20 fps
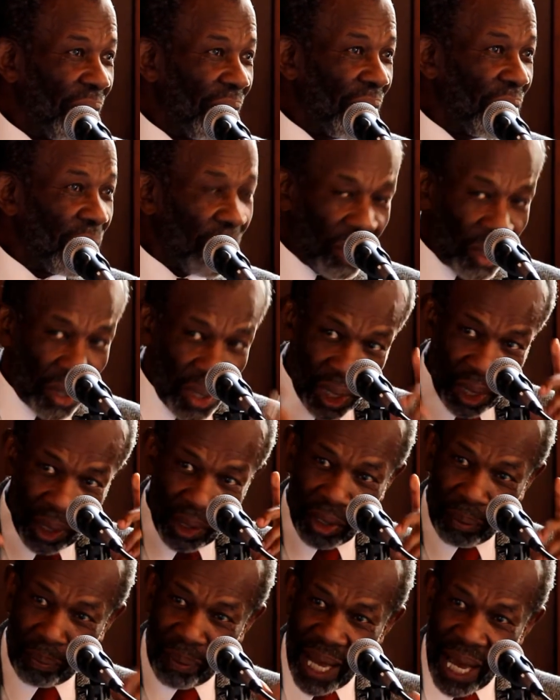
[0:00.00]
you're going to
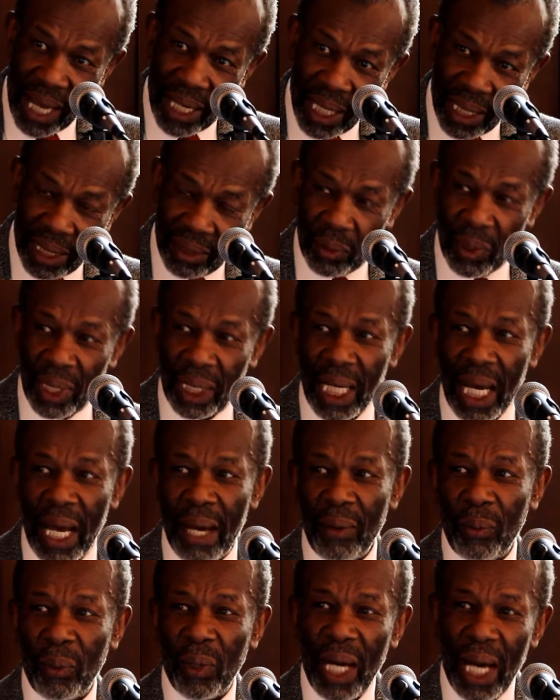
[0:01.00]
look back
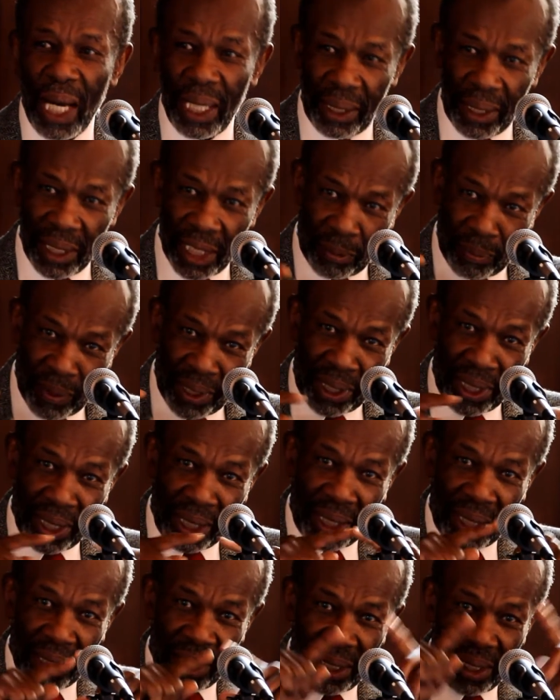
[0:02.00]
at this
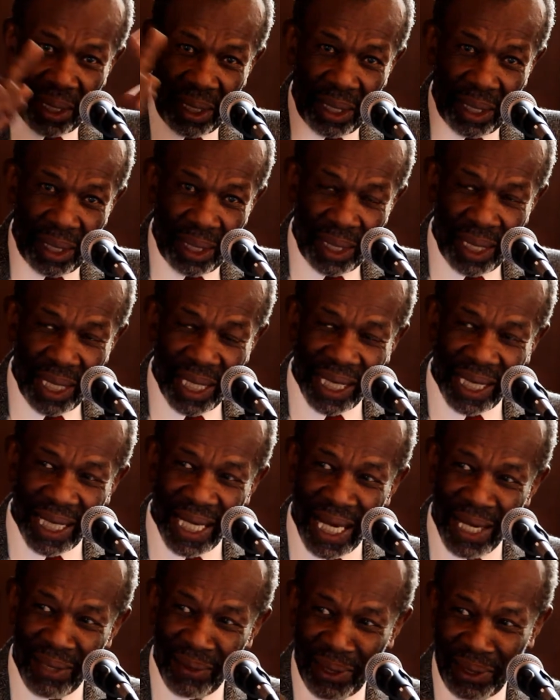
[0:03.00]
particular
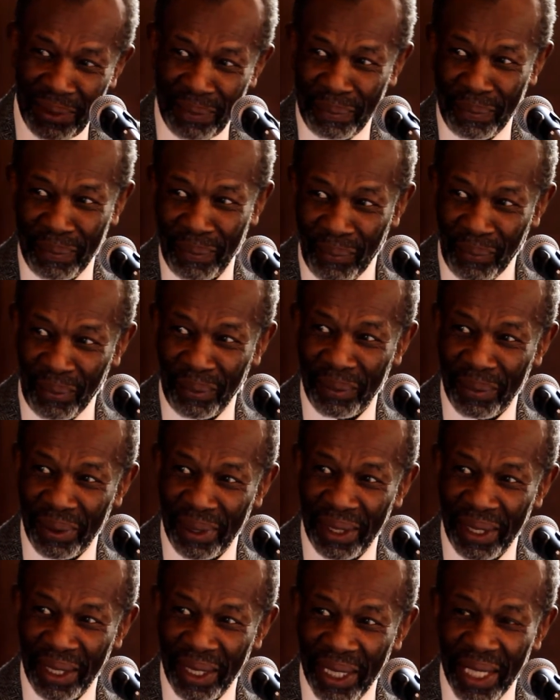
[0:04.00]
encounter.
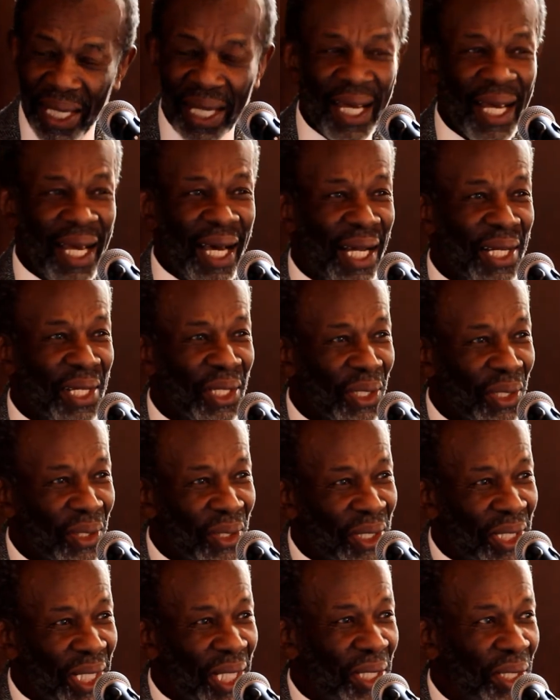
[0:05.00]
And you're going
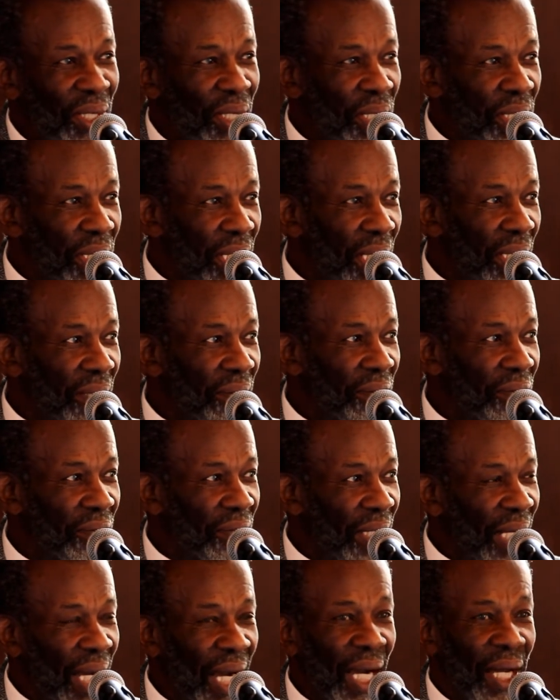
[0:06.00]
to say to yourself,
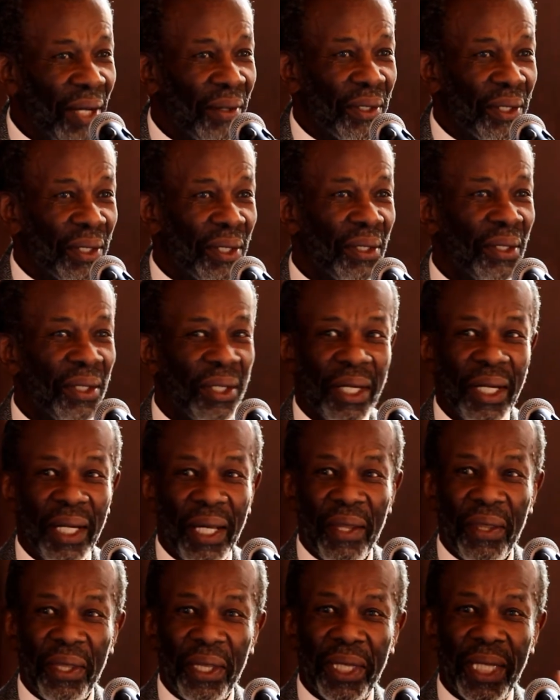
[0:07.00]
either,
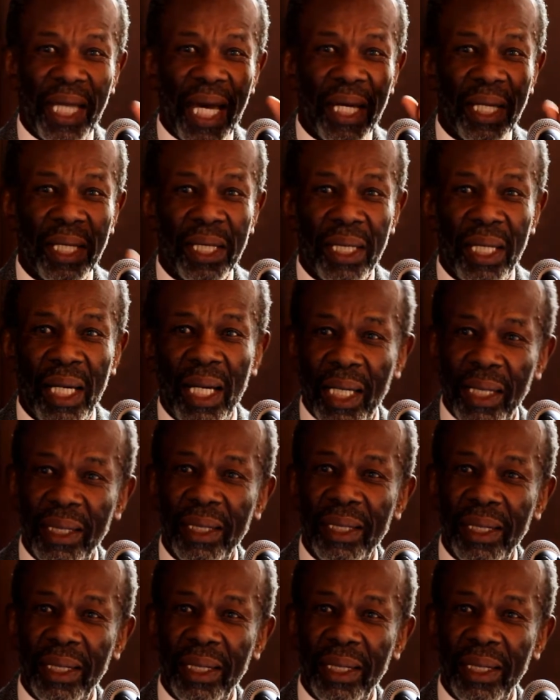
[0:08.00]
thank God,